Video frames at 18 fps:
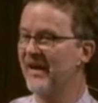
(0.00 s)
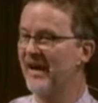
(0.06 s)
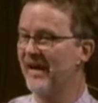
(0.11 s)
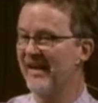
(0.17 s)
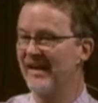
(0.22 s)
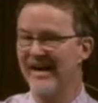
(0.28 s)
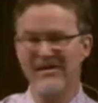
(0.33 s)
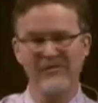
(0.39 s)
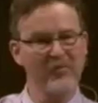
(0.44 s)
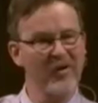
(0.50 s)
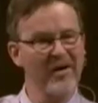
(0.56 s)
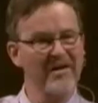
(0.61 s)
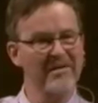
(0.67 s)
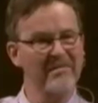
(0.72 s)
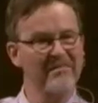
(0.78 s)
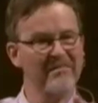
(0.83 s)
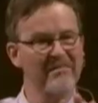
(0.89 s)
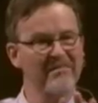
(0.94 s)
I
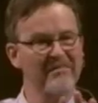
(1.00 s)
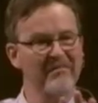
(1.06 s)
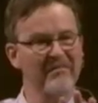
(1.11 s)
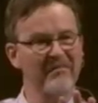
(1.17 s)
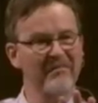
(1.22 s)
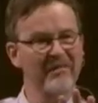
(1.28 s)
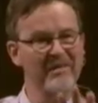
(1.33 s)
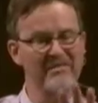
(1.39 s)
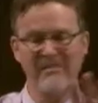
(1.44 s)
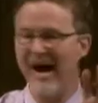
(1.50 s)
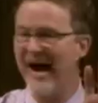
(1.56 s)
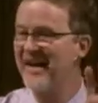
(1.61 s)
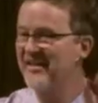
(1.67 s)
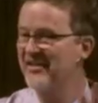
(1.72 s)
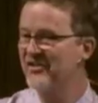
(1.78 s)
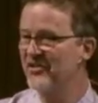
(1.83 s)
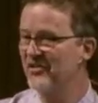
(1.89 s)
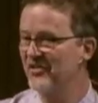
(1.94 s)
want to
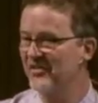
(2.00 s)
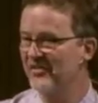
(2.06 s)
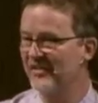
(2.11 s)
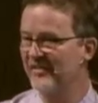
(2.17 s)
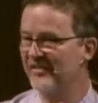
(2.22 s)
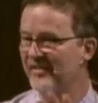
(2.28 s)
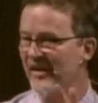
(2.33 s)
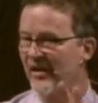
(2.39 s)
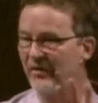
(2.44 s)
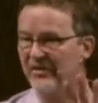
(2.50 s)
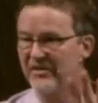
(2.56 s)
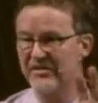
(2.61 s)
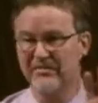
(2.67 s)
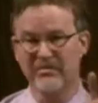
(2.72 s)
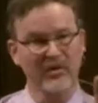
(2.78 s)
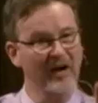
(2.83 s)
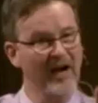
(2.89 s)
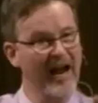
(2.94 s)
remind you that there
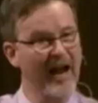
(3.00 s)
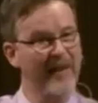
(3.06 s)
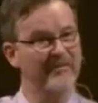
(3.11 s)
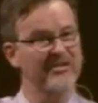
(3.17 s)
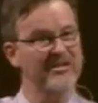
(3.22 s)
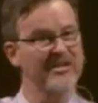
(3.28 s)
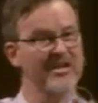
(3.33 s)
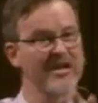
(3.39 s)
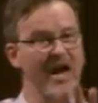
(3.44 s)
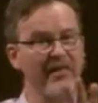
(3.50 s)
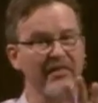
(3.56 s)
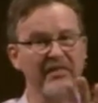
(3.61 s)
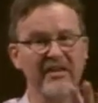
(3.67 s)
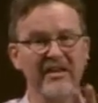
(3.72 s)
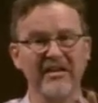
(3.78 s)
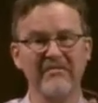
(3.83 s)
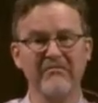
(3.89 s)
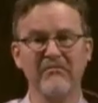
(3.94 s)
is perhaps
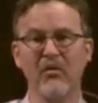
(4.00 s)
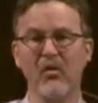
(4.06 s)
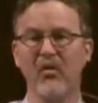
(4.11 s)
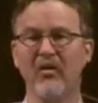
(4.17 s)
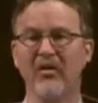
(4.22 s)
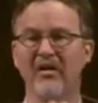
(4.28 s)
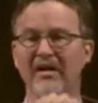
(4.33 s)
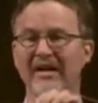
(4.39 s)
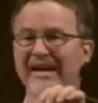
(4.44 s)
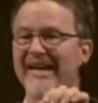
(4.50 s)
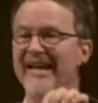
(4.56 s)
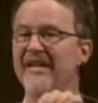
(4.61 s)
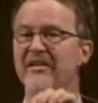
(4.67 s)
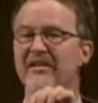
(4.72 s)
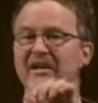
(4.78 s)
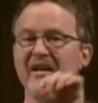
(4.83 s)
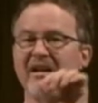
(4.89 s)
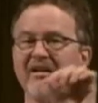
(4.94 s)
nothing more
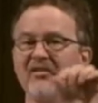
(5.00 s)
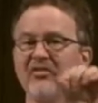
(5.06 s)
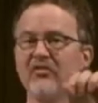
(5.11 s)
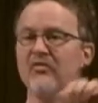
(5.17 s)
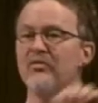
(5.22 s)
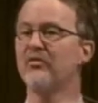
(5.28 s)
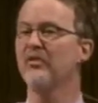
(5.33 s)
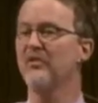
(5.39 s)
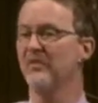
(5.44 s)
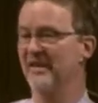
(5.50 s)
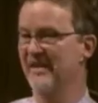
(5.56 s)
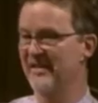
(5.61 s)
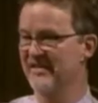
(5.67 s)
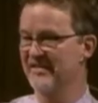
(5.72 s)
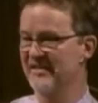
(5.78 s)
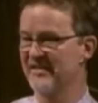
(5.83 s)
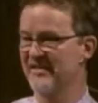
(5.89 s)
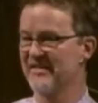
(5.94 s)

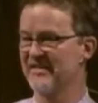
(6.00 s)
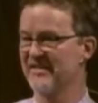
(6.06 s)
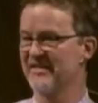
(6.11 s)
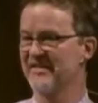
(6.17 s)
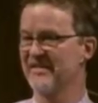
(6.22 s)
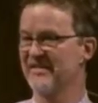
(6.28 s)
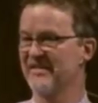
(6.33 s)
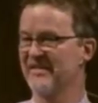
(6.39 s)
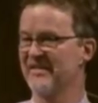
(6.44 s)
incongruous